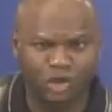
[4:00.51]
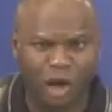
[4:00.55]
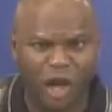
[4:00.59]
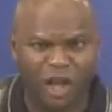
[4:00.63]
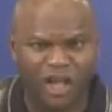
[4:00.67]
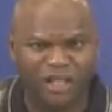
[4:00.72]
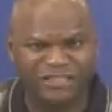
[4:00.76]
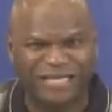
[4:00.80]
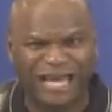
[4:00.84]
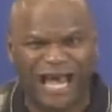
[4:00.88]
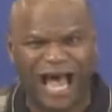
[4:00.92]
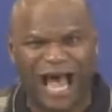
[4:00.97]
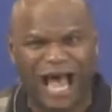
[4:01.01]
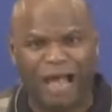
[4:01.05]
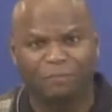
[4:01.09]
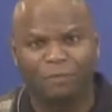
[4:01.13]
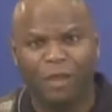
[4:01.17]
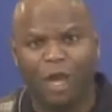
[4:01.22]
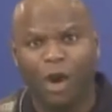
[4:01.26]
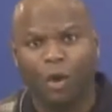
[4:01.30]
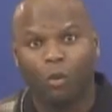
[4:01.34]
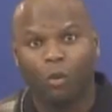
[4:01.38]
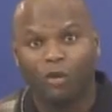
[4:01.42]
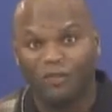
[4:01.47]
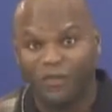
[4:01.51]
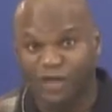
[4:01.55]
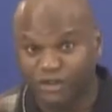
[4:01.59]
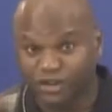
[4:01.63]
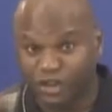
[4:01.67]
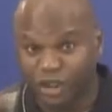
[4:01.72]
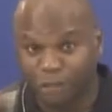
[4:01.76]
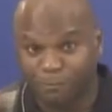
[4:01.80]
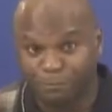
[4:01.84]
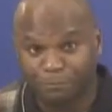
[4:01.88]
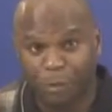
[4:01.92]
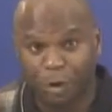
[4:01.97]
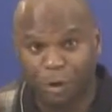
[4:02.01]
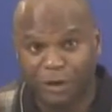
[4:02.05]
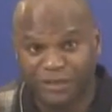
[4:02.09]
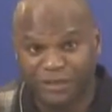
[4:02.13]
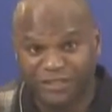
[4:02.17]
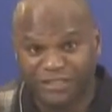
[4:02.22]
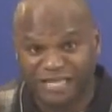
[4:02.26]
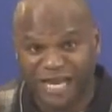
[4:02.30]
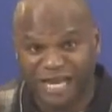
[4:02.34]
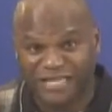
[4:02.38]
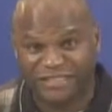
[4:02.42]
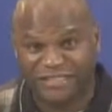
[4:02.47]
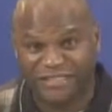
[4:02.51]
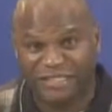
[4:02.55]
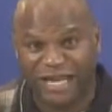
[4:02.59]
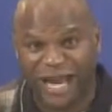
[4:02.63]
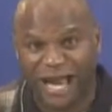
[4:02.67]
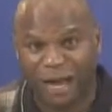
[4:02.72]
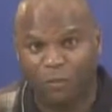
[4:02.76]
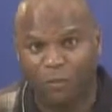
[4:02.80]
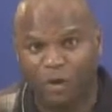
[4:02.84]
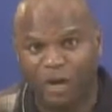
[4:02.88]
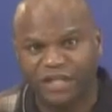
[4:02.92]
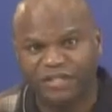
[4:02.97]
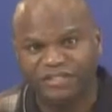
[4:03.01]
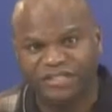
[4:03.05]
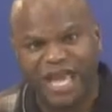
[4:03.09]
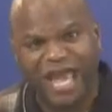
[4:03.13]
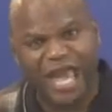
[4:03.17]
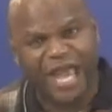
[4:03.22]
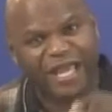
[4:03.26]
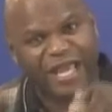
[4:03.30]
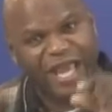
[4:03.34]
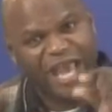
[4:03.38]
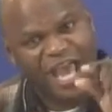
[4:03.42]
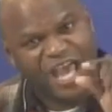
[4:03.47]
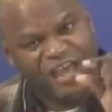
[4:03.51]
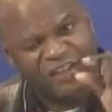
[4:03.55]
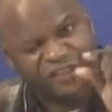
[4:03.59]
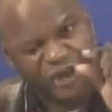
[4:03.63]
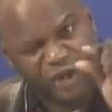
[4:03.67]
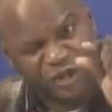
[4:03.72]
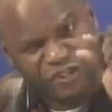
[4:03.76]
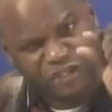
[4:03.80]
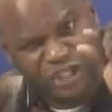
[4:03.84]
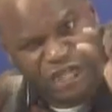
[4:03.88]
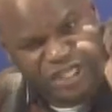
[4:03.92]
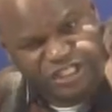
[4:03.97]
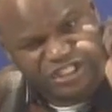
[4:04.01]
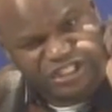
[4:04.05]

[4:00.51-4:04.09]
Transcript: all the time, when there's an important test that I want to take, there's a